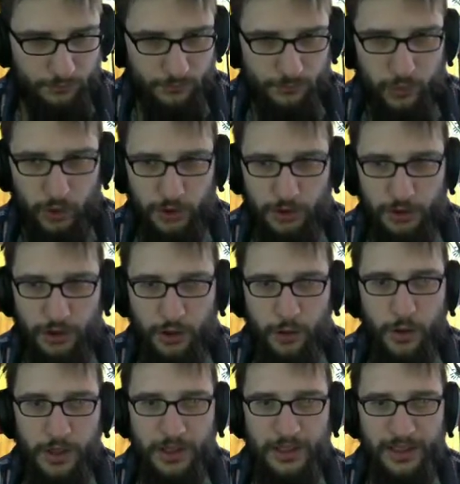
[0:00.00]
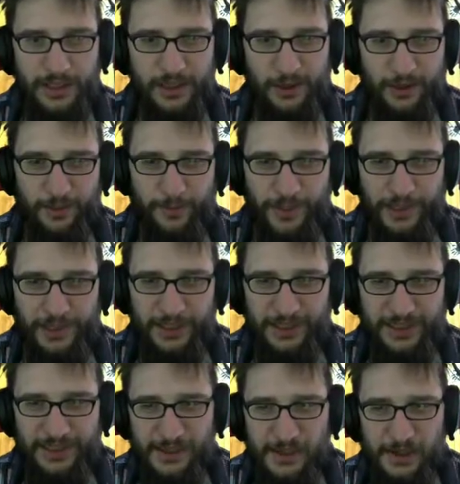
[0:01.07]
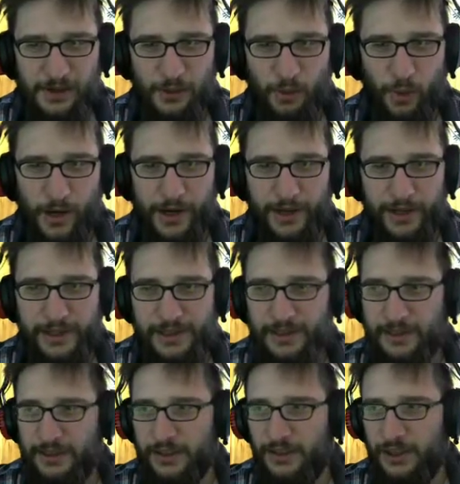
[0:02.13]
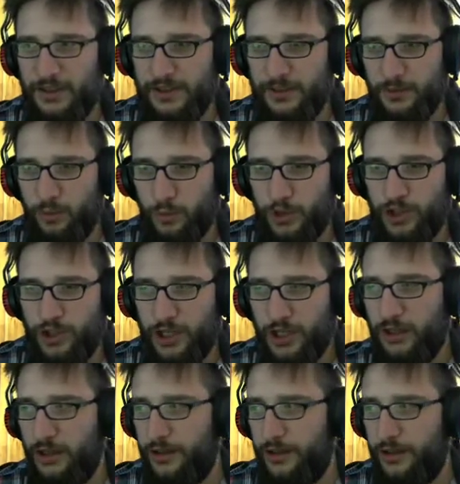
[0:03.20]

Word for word: Pull out our lockpick while the Khajiit is watching,